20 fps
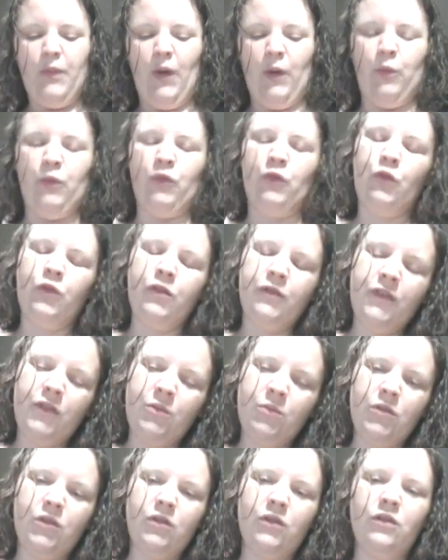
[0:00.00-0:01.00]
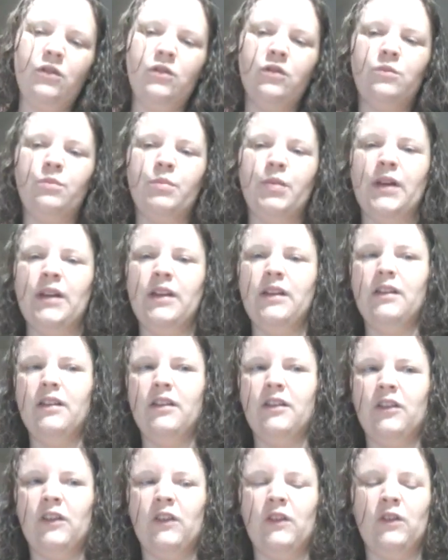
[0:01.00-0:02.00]
I was sort of in the mood, but
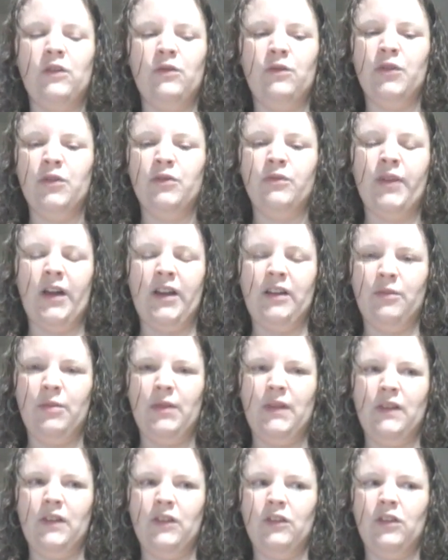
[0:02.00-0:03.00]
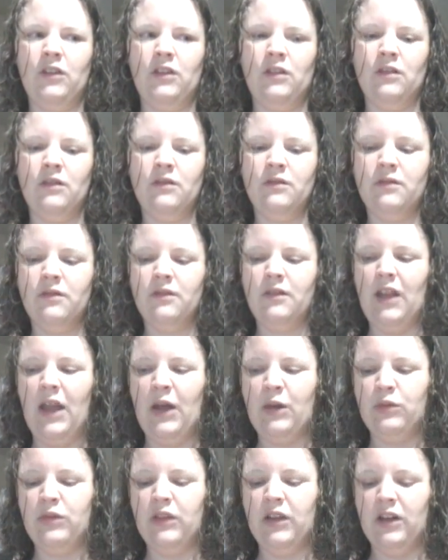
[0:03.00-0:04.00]
it just didn't feel right to be stitching
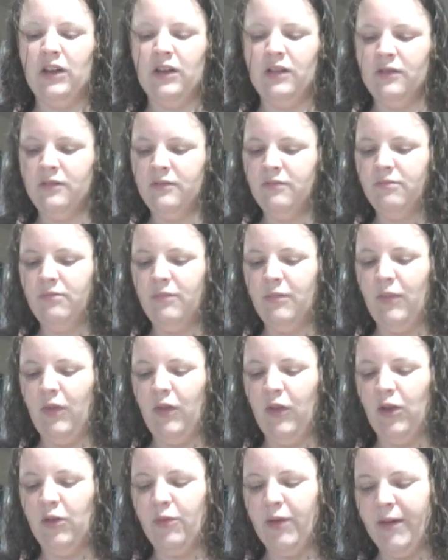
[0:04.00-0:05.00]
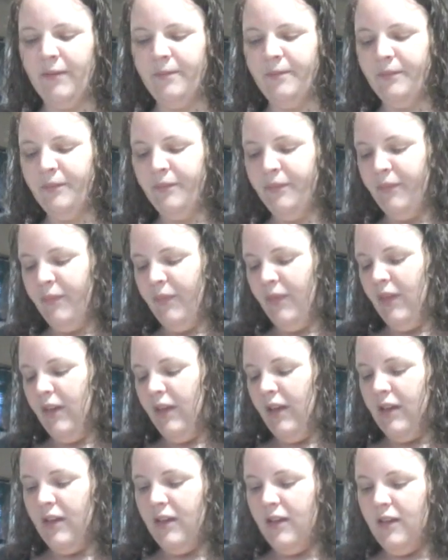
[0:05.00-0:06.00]
out there. So anyway,
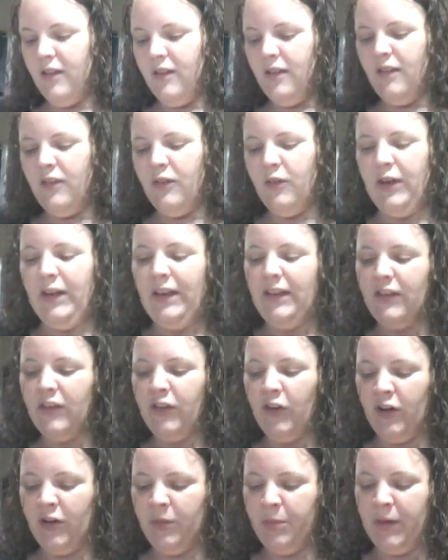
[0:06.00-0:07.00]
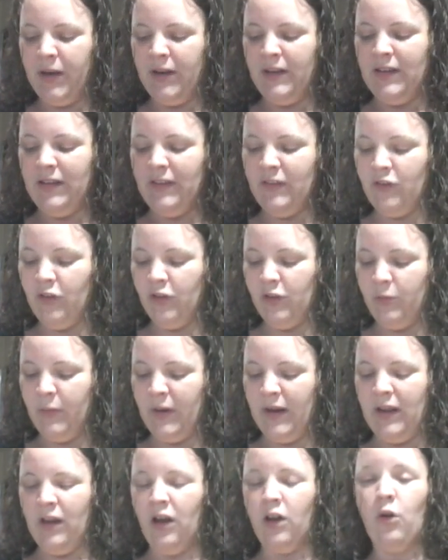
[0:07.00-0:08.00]
so I didn't start it, but I did start it
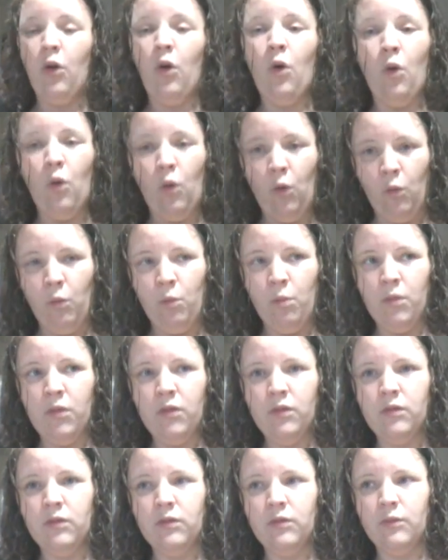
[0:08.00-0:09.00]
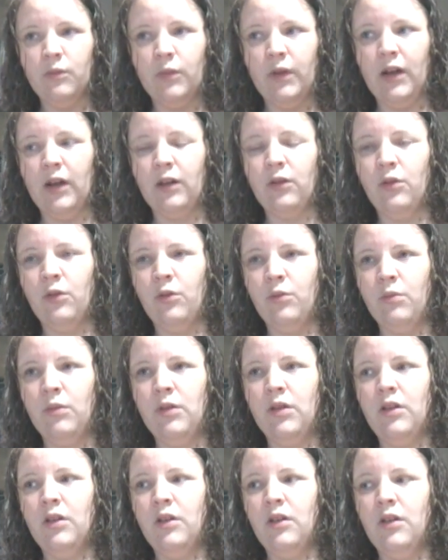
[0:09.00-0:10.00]
when I got home. We got home.
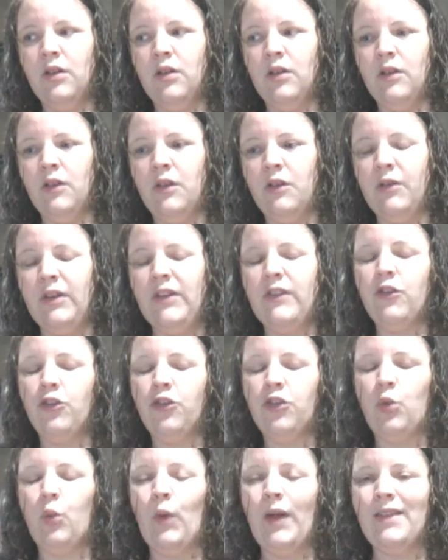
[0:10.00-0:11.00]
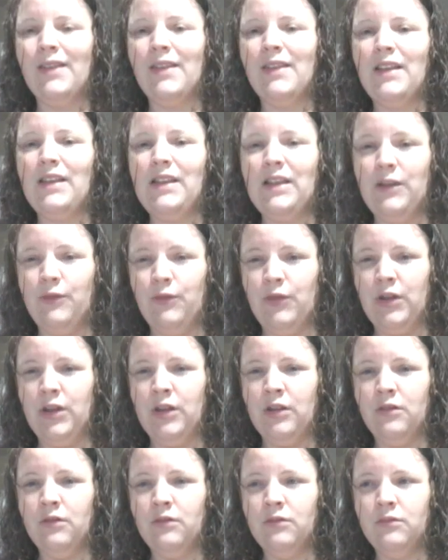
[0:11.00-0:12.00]
So I started it Wednesday
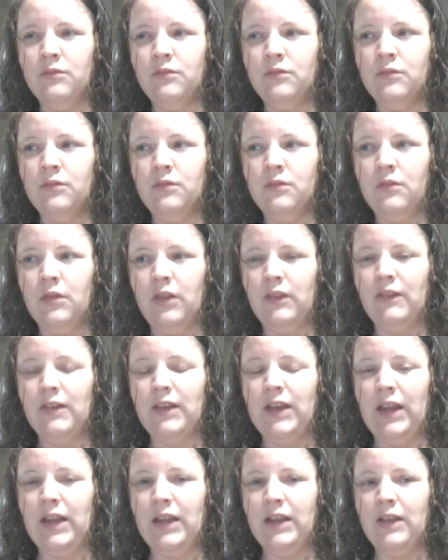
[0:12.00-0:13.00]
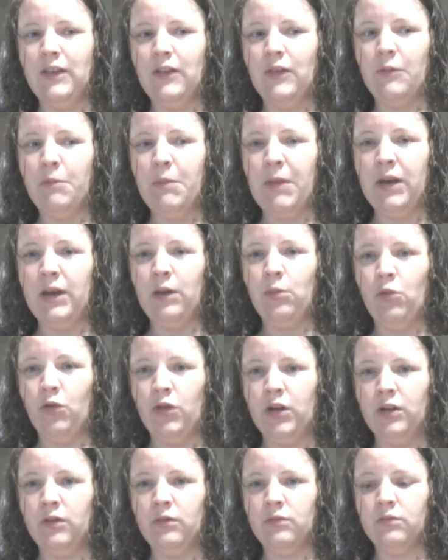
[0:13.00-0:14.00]
evening, and today is Monday
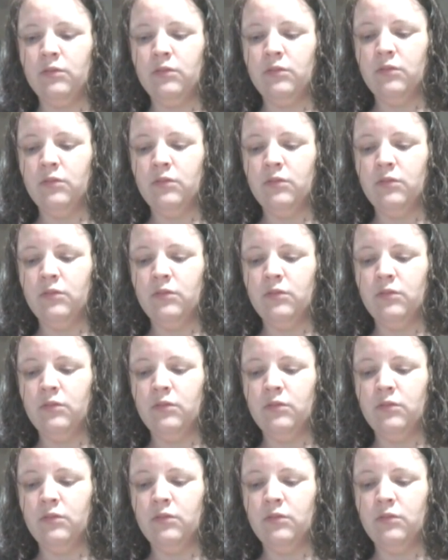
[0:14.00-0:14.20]
morning.